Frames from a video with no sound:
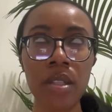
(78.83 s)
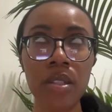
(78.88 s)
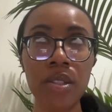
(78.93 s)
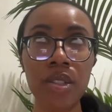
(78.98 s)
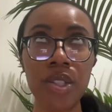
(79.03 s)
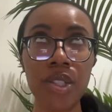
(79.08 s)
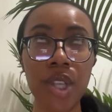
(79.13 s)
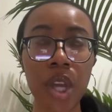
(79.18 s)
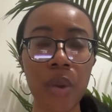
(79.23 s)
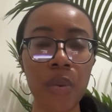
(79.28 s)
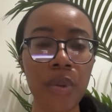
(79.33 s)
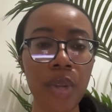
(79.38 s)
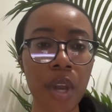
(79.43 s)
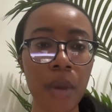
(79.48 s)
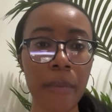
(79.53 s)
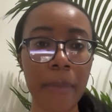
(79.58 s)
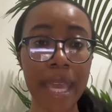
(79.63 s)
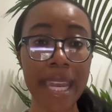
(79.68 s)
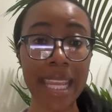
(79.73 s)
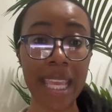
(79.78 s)
don't know
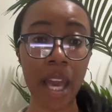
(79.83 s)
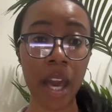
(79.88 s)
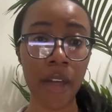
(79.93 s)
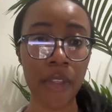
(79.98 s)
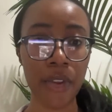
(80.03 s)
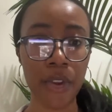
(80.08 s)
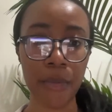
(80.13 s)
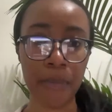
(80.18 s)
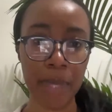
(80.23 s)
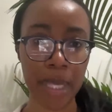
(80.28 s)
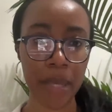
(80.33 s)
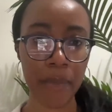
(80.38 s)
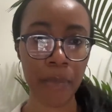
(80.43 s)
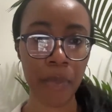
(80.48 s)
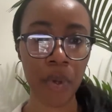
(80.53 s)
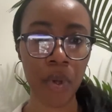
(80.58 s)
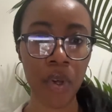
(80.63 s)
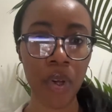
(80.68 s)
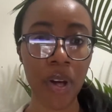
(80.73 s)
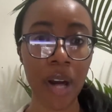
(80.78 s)
many other
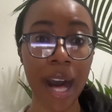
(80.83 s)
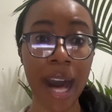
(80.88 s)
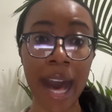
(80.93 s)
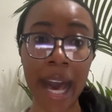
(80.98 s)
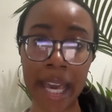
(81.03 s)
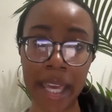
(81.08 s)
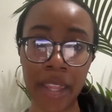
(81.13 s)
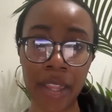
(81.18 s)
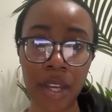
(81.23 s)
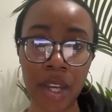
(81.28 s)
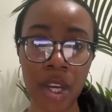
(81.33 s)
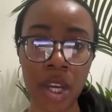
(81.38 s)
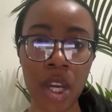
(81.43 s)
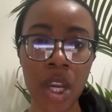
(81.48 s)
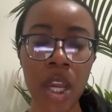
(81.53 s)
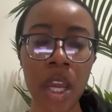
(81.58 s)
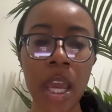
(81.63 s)
people either